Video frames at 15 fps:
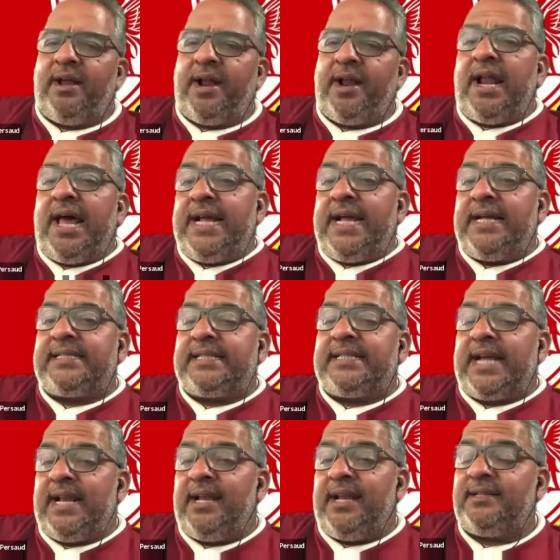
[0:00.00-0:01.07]
I like
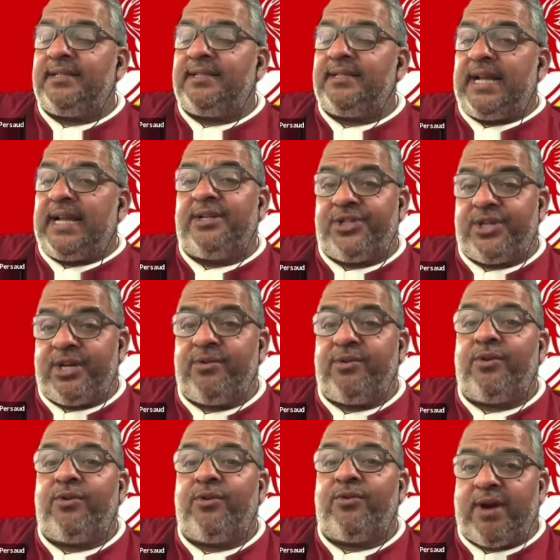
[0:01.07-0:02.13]
Salah. Salah
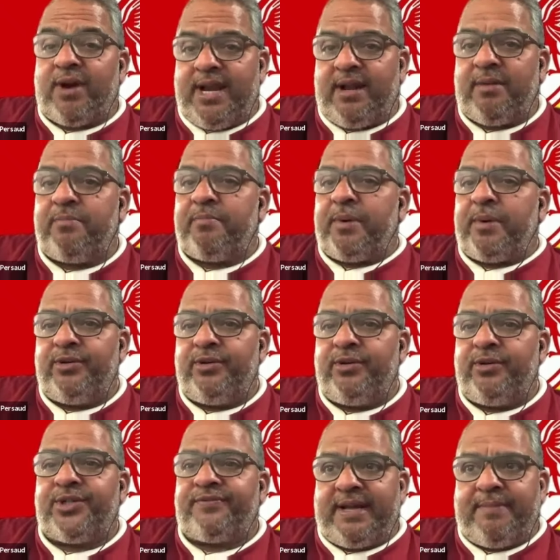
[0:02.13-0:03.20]
showed great
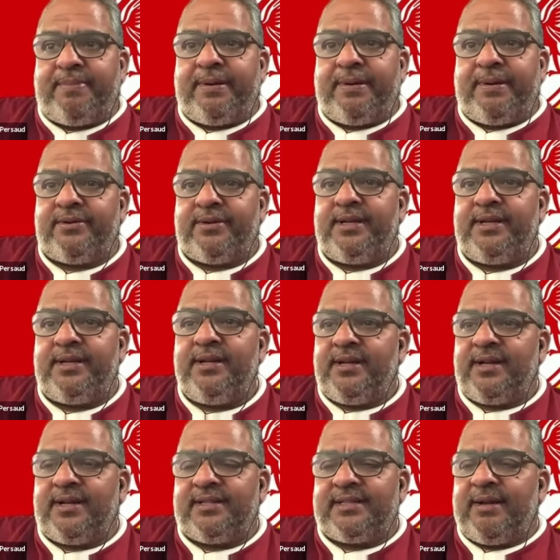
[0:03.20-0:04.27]
composure for that penalty
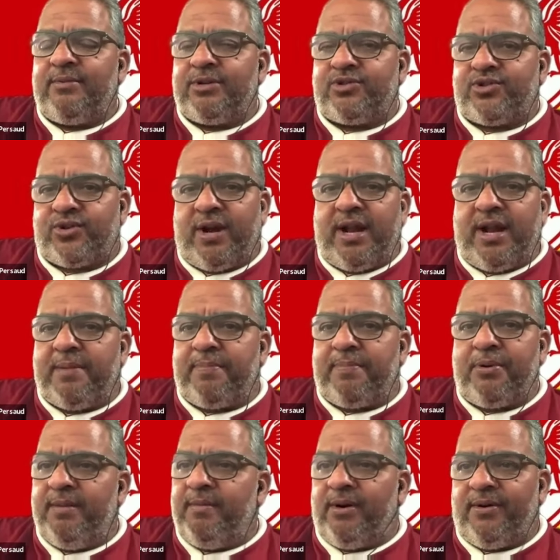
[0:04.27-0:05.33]
because they were trying to
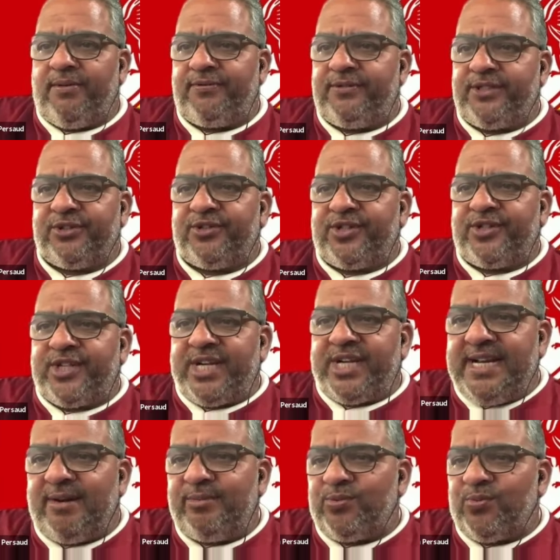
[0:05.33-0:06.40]
put him off.
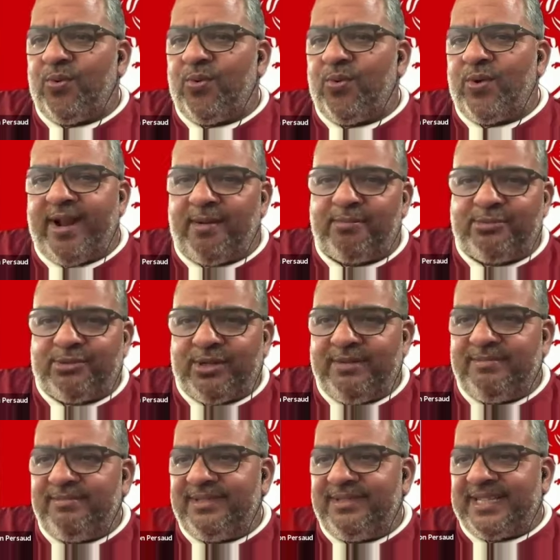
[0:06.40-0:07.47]
Jorginho was walking up to
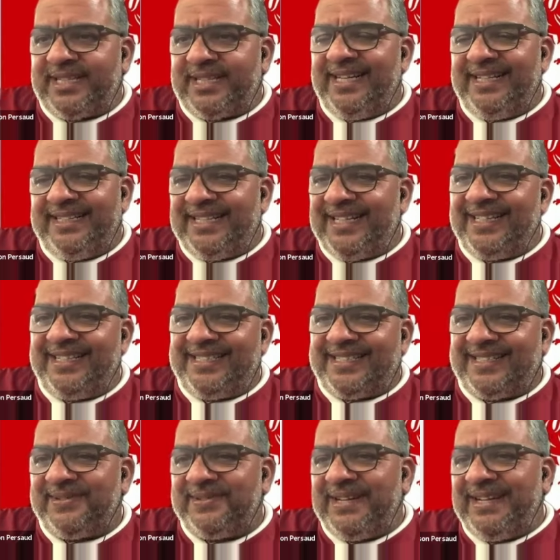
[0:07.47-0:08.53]
him, saying
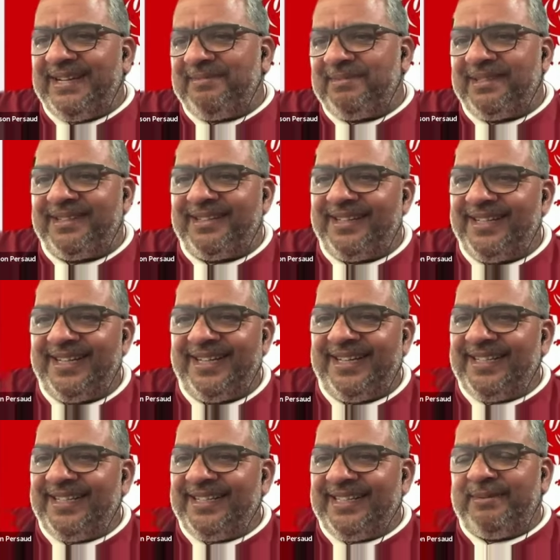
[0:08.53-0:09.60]
things to him, and
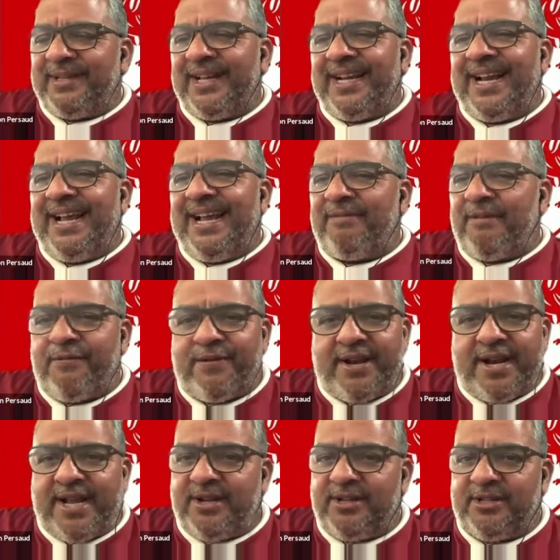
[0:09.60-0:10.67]
they were doing
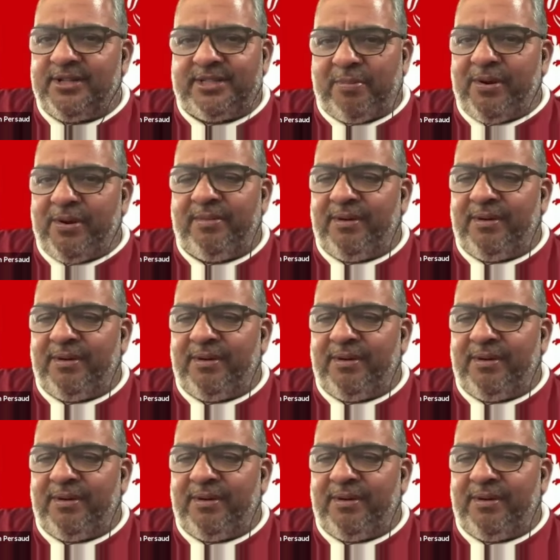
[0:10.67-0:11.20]
everything they could to put him off.